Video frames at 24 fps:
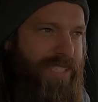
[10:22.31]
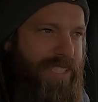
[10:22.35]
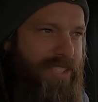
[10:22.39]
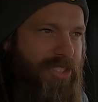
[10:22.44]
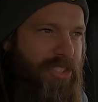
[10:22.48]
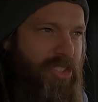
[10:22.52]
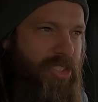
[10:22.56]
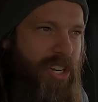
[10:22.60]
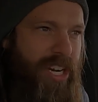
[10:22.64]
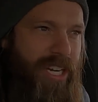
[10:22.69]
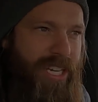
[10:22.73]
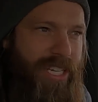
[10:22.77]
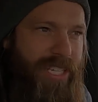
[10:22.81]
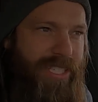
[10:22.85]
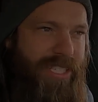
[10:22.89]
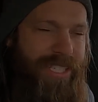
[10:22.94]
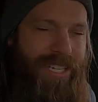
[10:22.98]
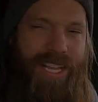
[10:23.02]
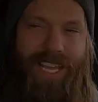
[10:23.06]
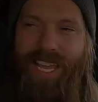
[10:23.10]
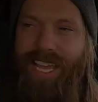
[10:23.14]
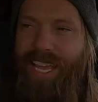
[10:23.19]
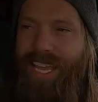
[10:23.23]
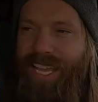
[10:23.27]
it's trucking
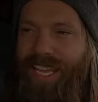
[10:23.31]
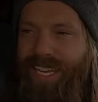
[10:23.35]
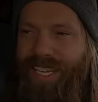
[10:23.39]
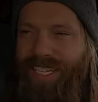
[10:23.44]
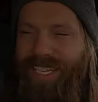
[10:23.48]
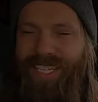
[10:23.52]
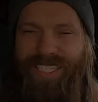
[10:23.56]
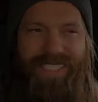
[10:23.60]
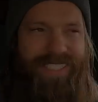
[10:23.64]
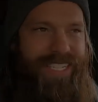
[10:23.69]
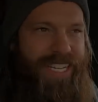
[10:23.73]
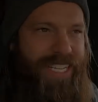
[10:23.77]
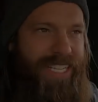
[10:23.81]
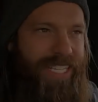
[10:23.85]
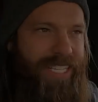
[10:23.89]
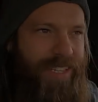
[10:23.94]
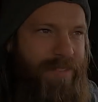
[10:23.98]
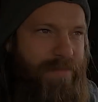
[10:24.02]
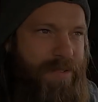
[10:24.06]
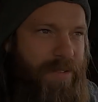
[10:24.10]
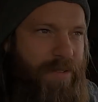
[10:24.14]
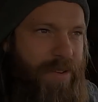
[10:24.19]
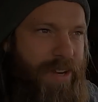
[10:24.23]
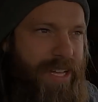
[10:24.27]
and it's
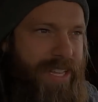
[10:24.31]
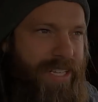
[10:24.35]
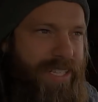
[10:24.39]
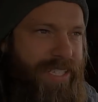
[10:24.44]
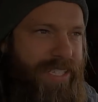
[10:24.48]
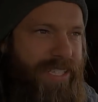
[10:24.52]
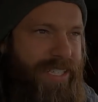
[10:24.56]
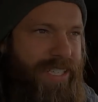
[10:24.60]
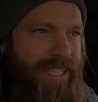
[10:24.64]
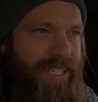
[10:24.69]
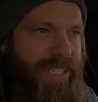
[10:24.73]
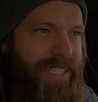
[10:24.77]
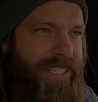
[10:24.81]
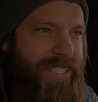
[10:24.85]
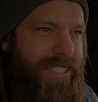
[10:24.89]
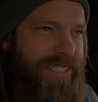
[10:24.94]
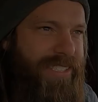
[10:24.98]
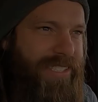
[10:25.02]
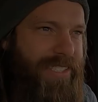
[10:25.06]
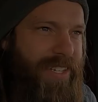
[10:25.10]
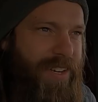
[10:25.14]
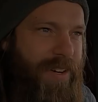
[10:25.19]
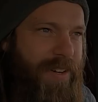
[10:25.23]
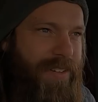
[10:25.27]
inclement weather,
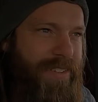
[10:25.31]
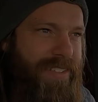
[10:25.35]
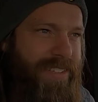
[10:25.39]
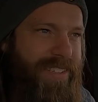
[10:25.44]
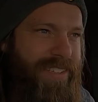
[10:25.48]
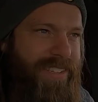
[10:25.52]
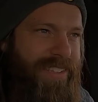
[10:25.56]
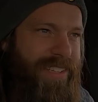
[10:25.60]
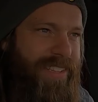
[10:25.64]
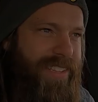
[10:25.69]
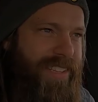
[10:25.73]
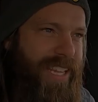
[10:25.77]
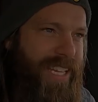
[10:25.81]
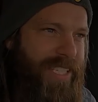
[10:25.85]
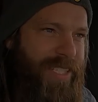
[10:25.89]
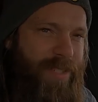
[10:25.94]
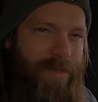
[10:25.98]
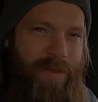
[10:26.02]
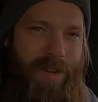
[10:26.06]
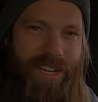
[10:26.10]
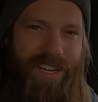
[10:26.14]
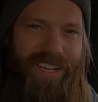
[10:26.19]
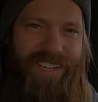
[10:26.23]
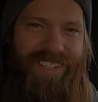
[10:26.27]
and so that's
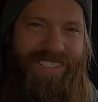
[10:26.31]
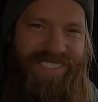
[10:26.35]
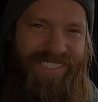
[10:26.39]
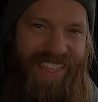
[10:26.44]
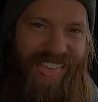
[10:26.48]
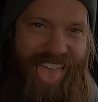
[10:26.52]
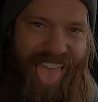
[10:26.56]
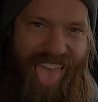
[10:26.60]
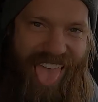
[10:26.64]
the way it is.